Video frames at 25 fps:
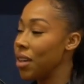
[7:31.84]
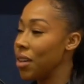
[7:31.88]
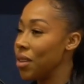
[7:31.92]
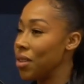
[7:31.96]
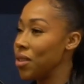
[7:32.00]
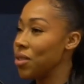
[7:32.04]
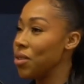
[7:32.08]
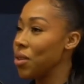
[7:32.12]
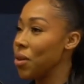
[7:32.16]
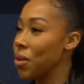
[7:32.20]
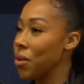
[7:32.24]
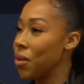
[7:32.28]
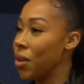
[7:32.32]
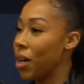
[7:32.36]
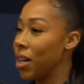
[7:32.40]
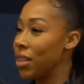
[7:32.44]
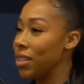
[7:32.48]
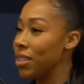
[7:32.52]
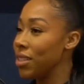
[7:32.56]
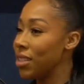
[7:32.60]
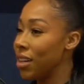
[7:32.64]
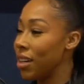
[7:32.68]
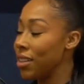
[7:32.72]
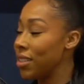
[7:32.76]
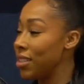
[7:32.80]
So I
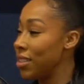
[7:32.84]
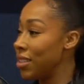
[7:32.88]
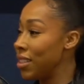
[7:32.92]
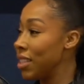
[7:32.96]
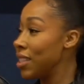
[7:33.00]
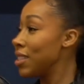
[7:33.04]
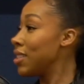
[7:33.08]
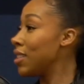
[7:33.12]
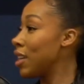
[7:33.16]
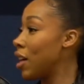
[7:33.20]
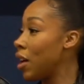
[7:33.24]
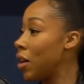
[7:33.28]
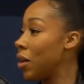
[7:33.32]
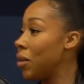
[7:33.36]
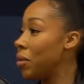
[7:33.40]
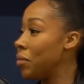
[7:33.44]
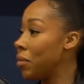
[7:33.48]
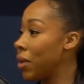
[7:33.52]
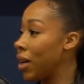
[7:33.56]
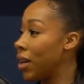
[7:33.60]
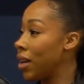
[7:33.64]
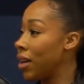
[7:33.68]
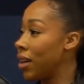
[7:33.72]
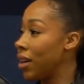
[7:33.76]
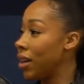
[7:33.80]
decided to sell
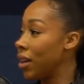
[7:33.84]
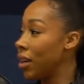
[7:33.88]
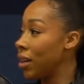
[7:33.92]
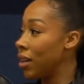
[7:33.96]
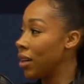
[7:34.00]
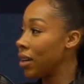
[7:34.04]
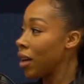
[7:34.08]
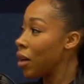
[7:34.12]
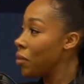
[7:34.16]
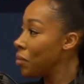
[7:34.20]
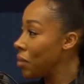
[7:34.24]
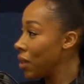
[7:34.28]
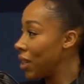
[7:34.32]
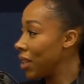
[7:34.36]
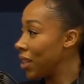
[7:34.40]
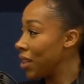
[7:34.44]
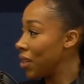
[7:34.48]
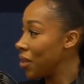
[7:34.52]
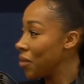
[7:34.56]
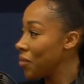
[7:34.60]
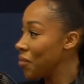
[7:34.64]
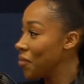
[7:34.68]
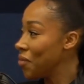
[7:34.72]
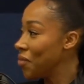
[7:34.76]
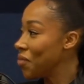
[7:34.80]
my
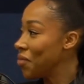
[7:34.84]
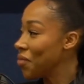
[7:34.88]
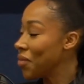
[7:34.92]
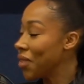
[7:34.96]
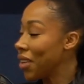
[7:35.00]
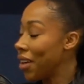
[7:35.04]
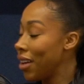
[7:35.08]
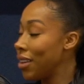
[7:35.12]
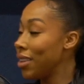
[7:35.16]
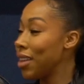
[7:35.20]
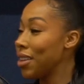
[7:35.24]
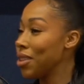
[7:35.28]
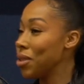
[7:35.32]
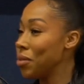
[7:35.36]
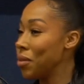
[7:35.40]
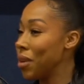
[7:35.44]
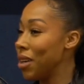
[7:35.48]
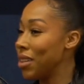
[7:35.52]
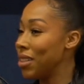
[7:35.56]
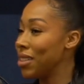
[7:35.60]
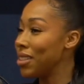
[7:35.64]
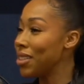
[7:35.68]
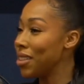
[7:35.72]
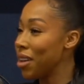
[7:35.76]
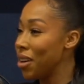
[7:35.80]
company. And that's where I
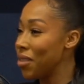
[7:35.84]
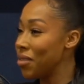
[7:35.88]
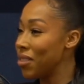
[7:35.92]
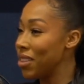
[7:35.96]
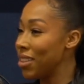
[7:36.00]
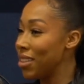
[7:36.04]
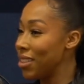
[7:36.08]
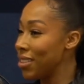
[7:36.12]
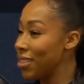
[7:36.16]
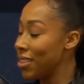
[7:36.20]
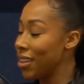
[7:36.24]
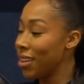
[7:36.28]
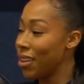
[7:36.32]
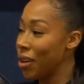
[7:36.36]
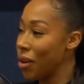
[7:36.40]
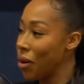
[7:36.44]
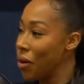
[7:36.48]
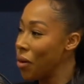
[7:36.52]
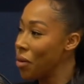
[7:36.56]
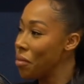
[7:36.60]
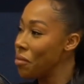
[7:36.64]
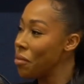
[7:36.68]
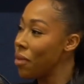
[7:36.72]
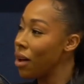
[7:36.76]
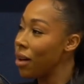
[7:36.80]
discovered there's like a
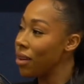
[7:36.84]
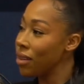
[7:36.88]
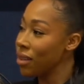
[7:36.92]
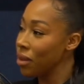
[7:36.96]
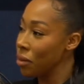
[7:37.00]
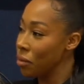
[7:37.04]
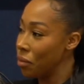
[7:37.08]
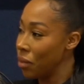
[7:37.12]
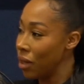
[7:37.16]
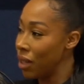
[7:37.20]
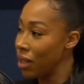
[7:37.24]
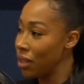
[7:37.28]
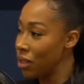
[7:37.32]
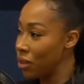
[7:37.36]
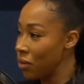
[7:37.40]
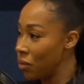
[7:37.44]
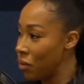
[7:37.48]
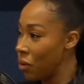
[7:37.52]
whole marketplace